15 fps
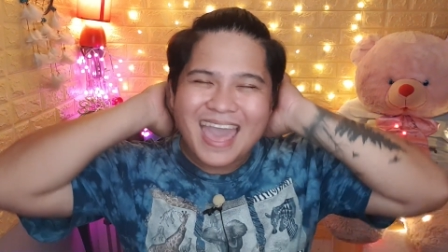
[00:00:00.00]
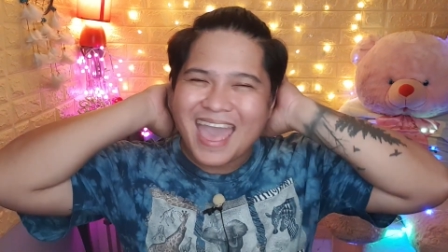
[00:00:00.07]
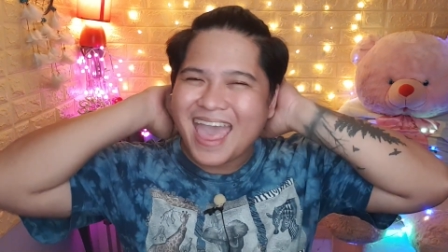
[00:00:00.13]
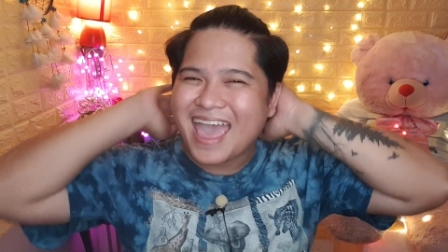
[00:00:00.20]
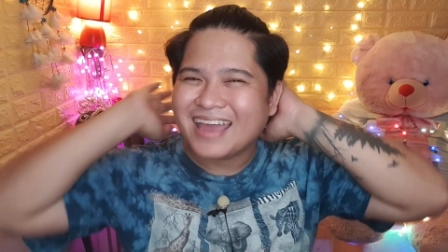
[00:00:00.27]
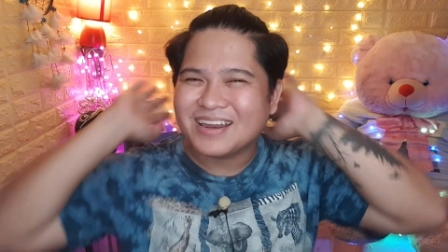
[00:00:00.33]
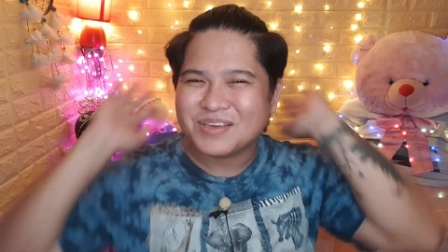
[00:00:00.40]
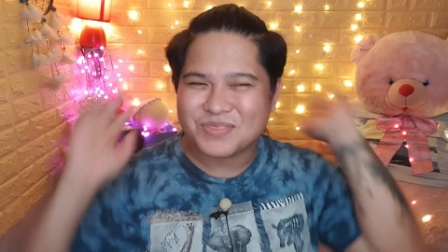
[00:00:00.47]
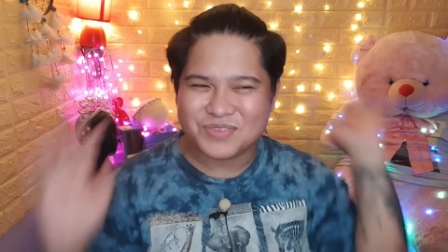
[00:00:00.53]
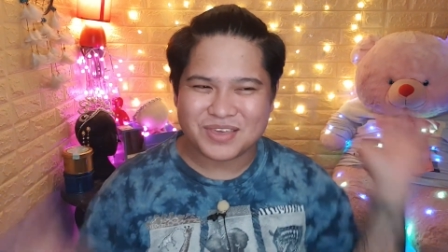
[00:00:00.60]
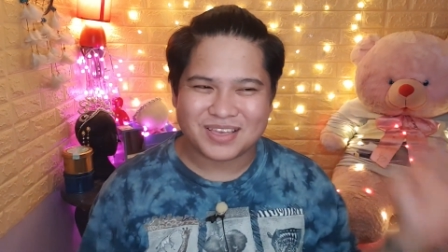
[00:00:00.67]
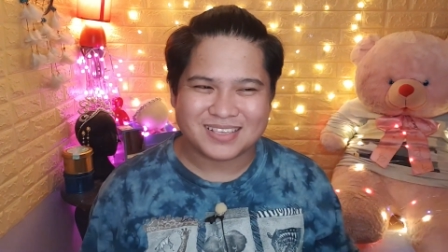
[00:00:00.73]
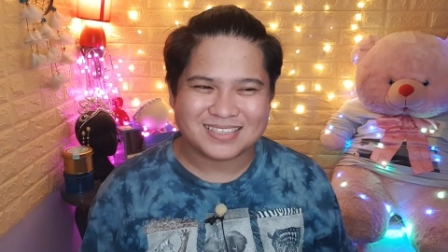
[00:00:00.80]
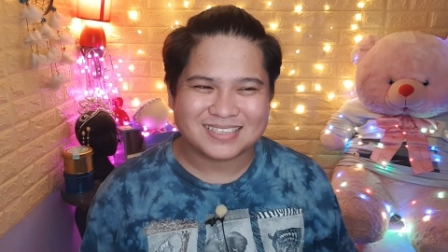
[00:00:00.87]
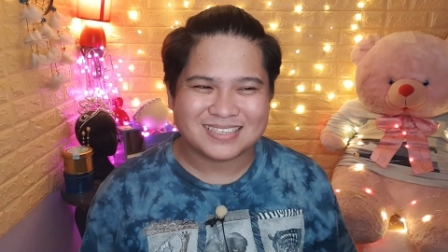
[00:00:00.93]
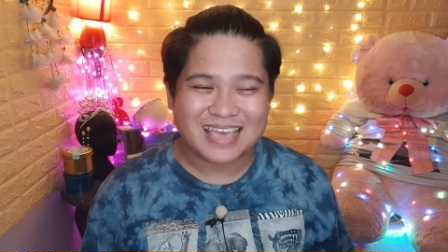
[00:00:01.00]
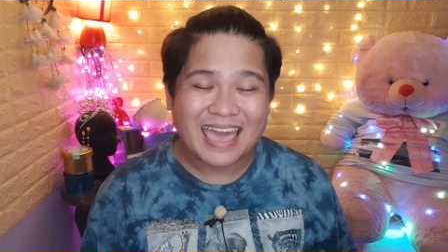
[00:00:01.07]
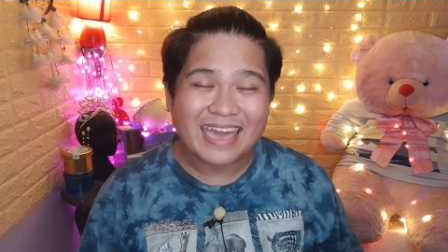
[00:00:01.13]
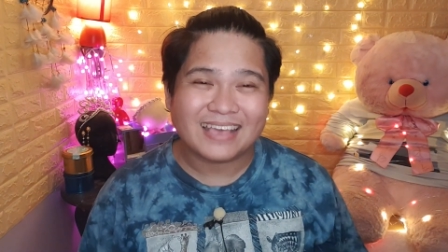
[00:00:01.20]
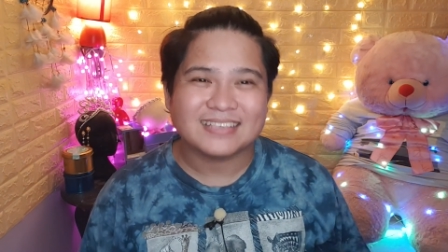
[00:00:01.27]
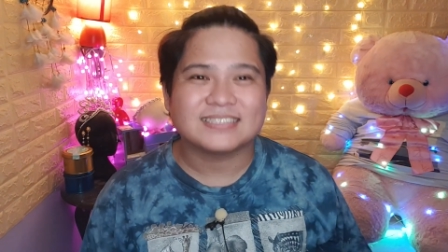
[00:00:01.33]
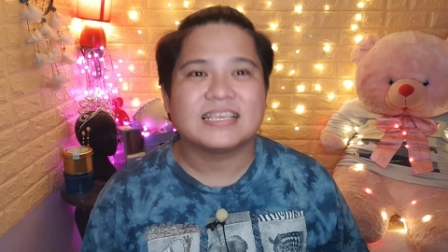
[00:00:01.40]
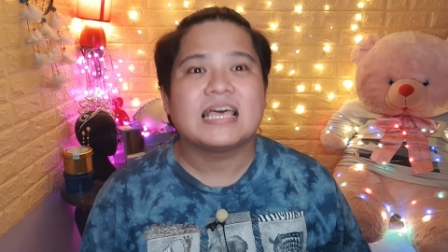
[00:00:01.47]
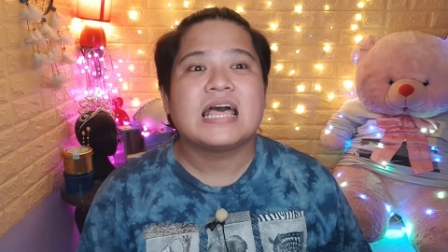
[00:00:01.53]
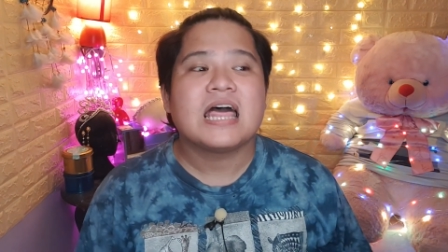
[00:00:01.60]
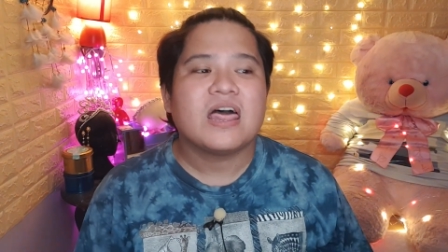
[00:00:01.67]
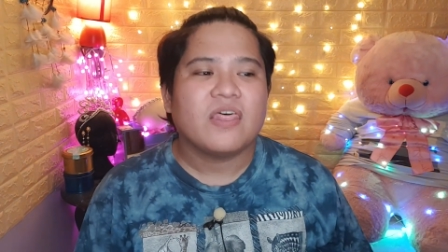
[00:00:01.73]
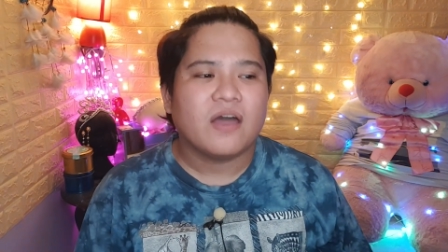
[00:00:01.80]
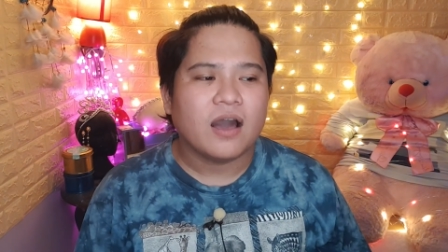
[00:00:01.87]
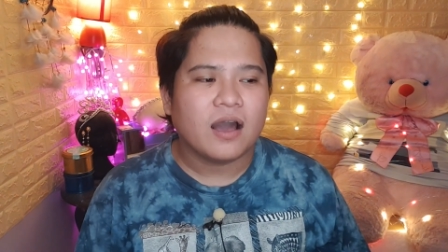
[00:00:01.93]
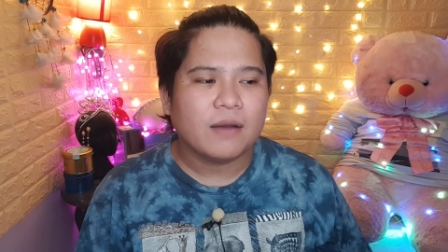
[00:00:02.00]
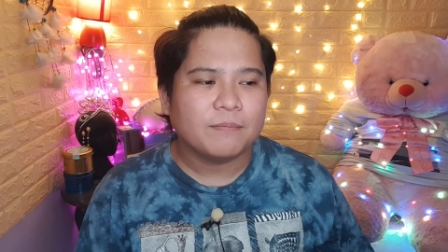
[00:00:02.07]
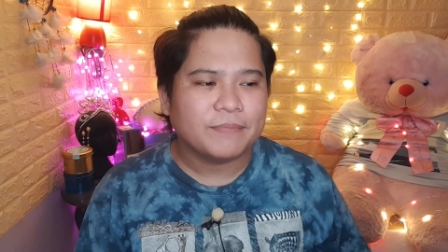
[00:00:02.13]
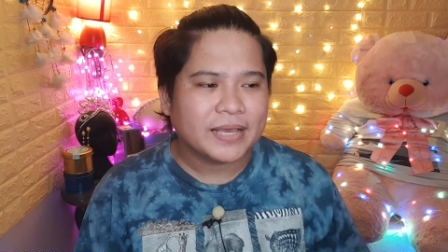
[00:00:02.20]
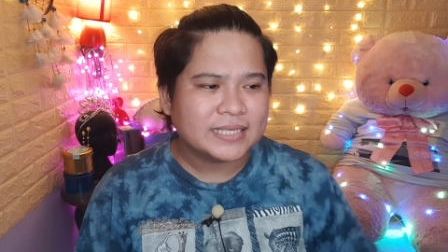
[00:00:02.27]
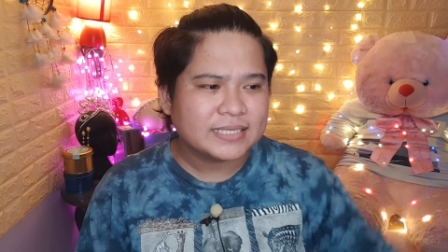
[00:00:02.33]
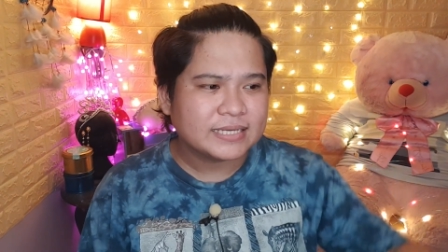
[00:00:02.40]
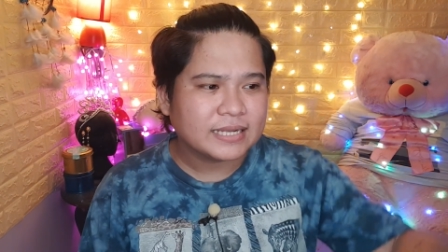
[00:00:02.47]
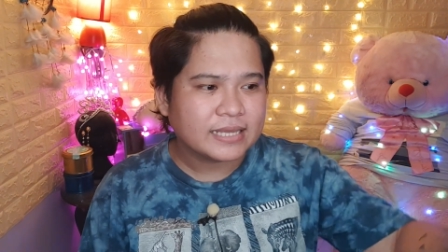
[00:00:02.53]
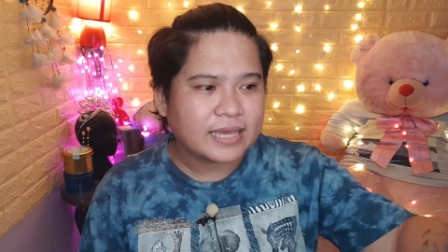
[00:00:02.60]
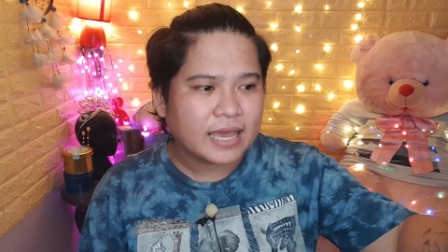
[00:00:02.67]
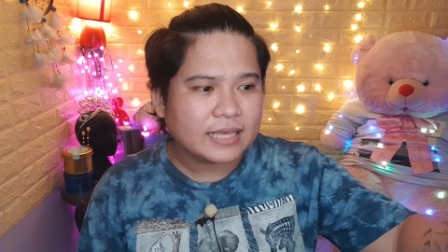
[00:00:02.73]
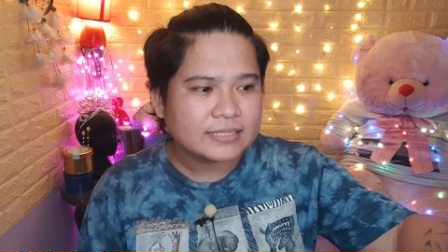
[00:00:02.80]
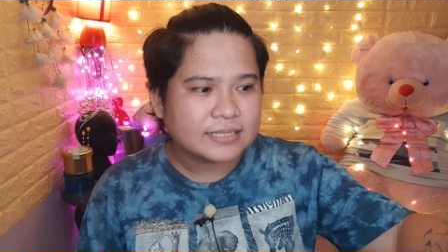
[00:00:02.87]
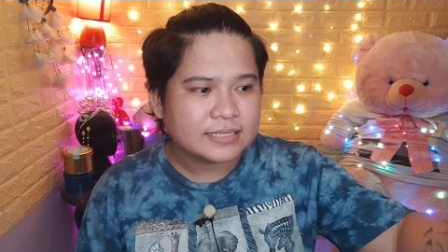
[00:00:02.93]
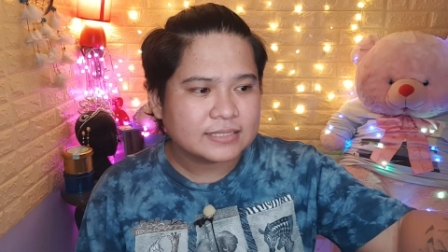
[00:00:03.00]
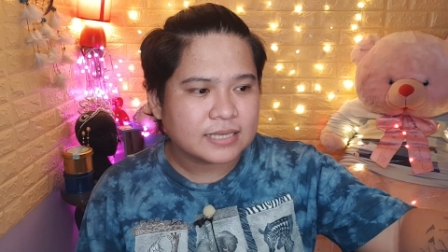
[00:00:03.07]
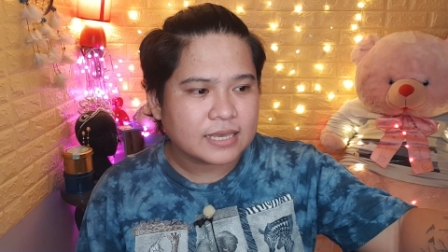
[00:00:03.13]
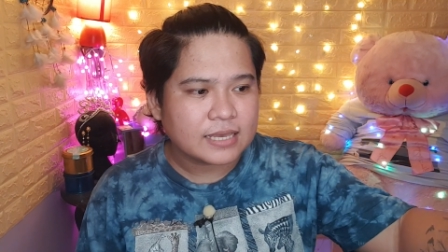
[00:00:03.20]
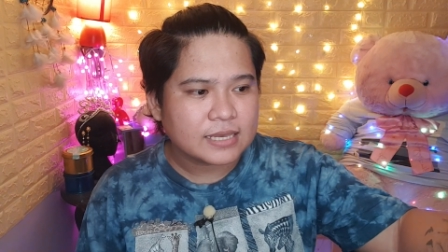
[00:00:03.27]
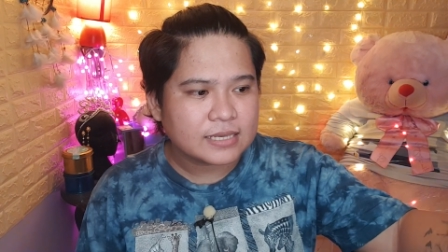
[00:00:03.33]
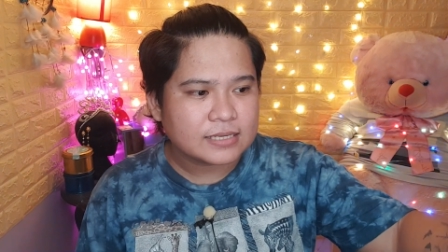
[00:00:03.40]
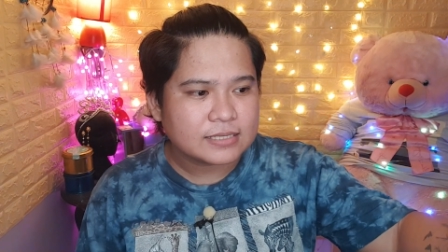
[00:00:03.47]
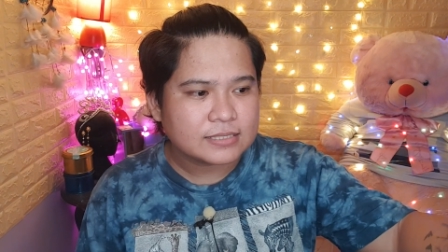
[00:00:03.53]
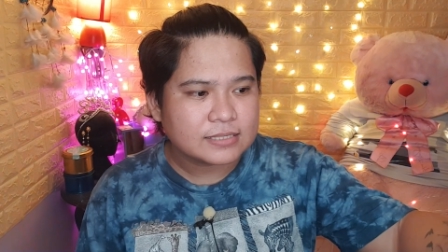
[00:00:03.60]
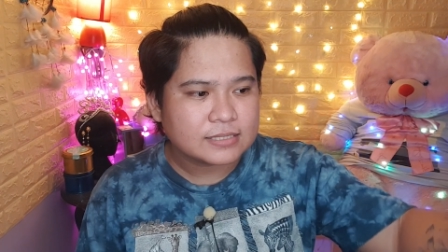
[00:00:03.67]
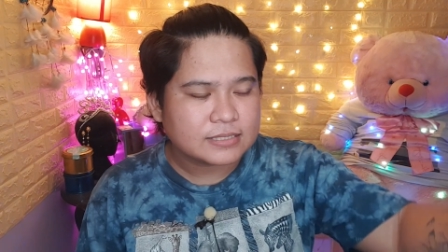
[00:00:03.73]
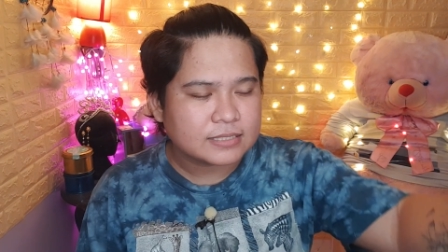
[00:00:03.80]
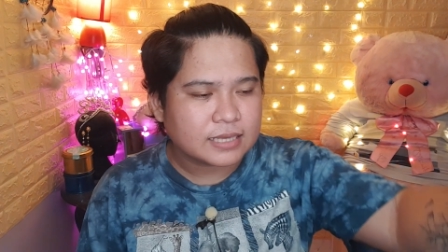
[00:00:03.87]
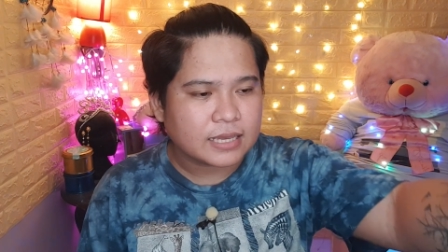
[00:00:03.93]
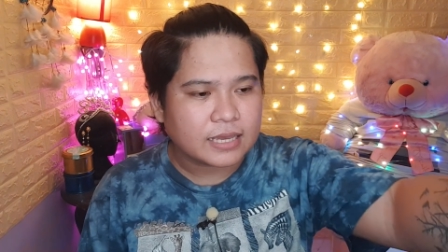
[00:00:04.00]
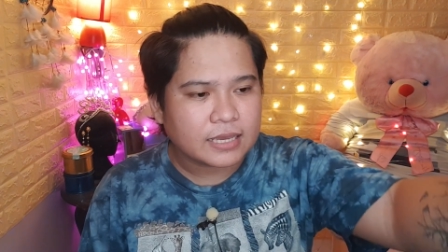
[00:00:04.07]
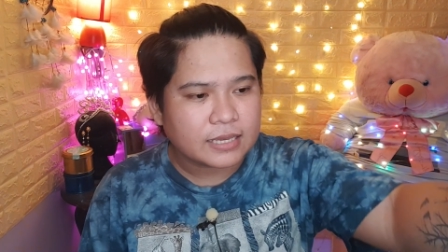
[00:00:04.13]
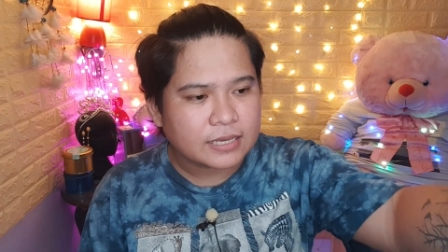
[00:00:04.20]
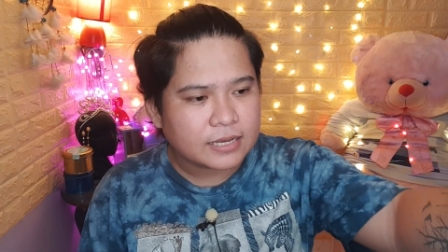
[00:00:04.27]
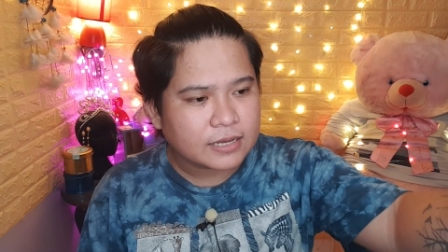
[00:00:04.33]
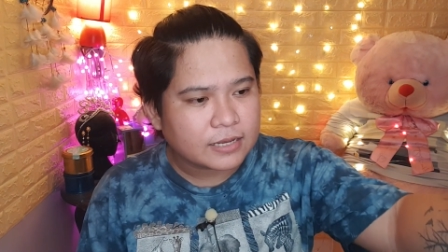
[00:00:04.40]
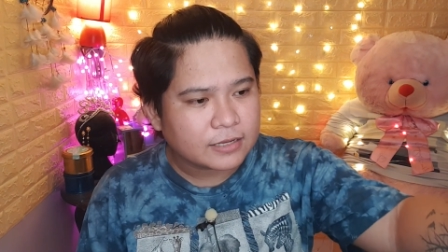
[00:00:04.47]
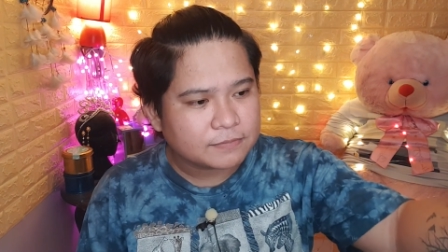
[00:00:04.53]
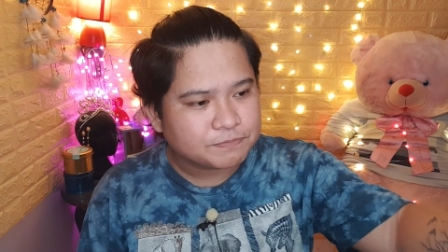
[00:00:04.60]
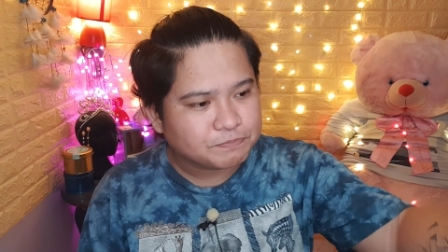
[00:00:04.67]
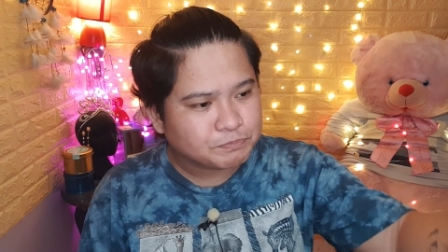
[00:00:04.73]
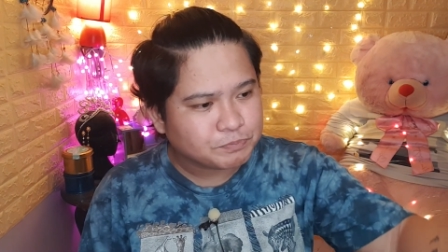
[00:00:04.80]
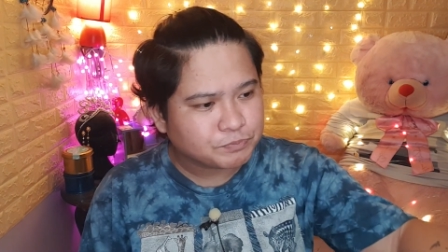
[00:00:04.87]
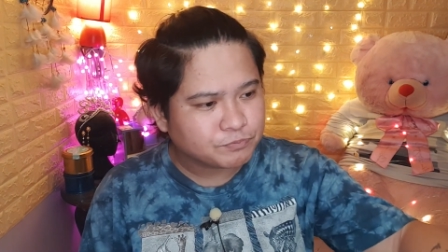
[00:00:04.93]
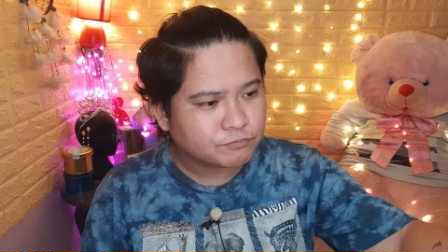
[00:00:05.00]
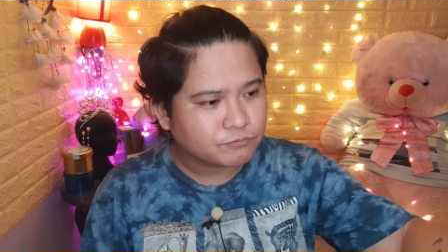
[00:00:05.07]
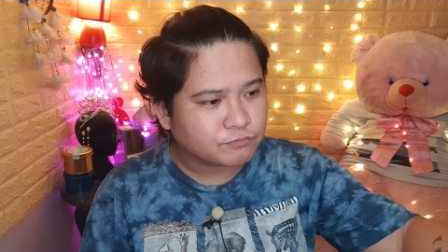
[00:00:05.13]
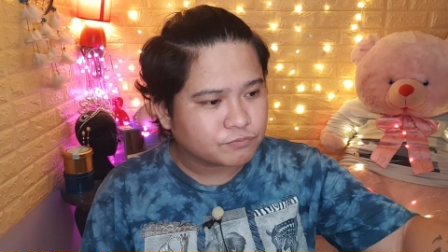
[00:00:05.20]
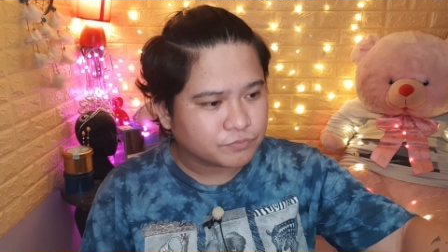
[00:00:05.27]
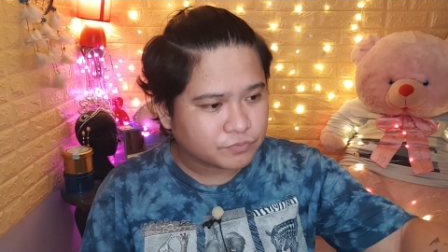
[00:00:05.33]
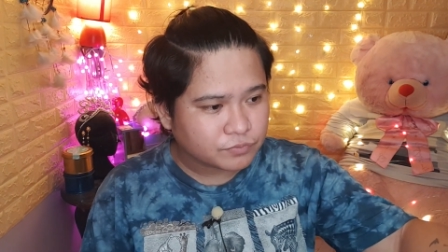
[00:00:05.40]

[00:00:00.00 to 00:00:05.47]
And this is, um, basically, guys, this is a, uh, hmm,